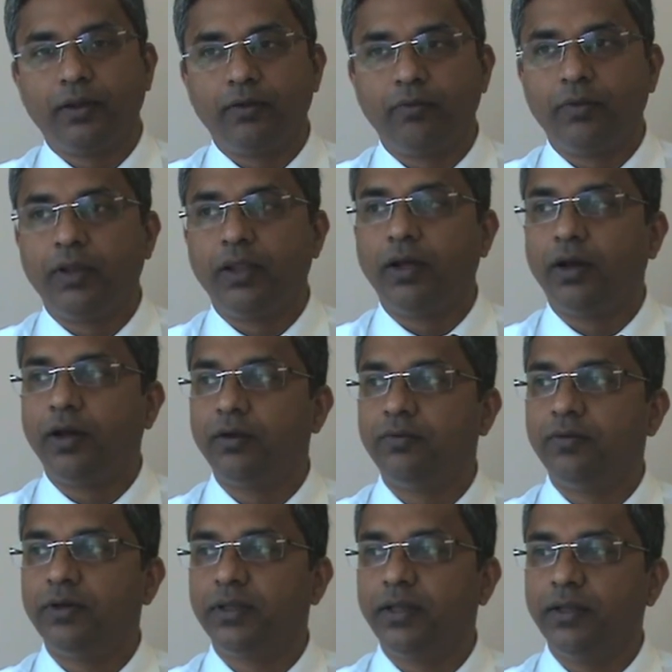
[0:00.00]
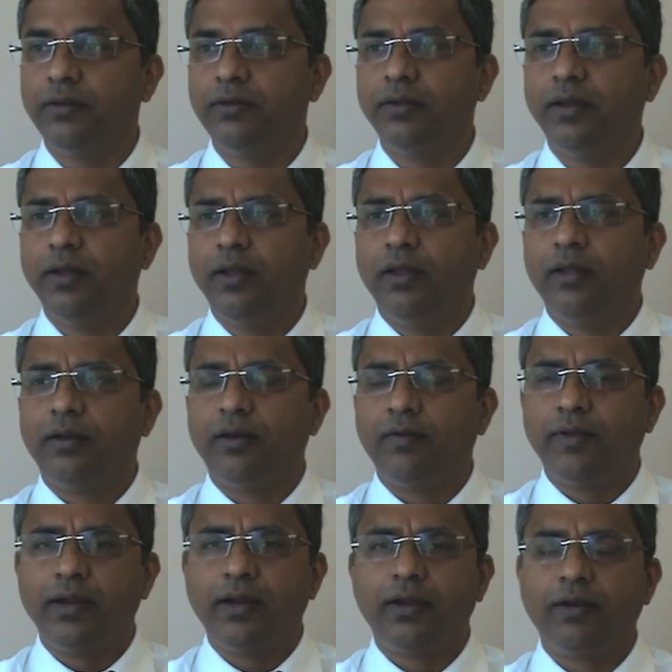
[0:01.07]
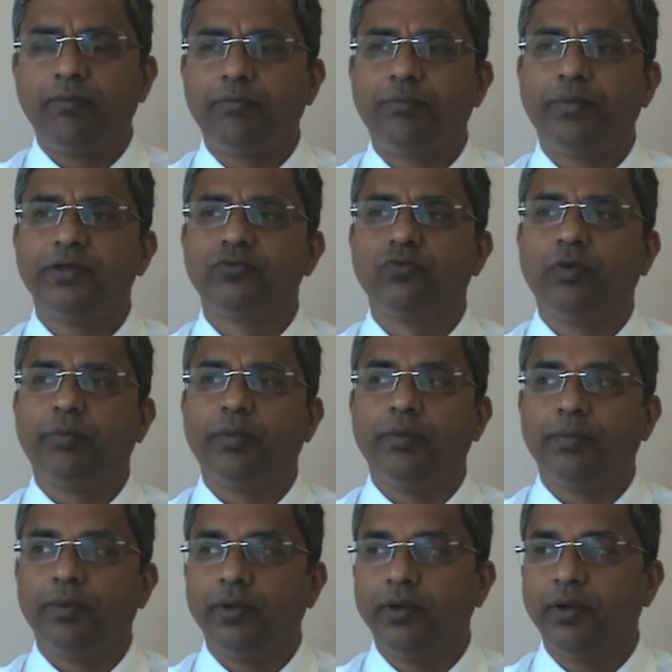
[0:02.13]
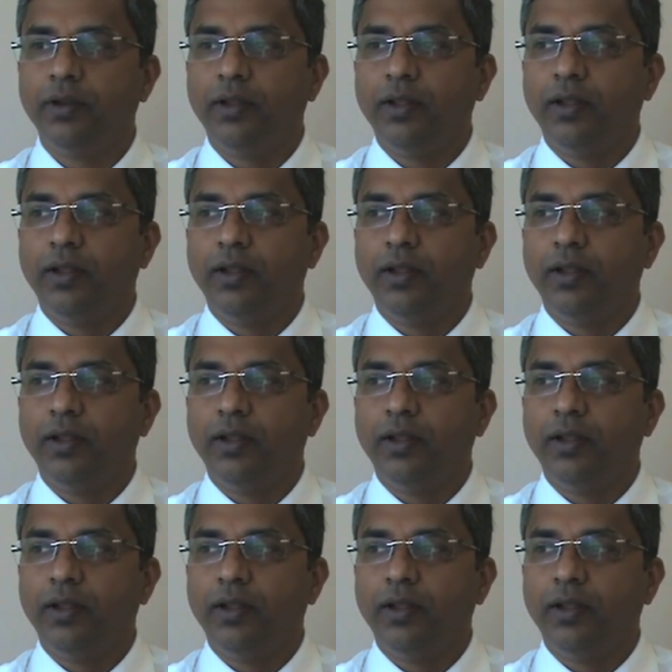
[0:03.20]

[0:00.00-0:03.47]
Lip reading: and very hard working, very peaceful people,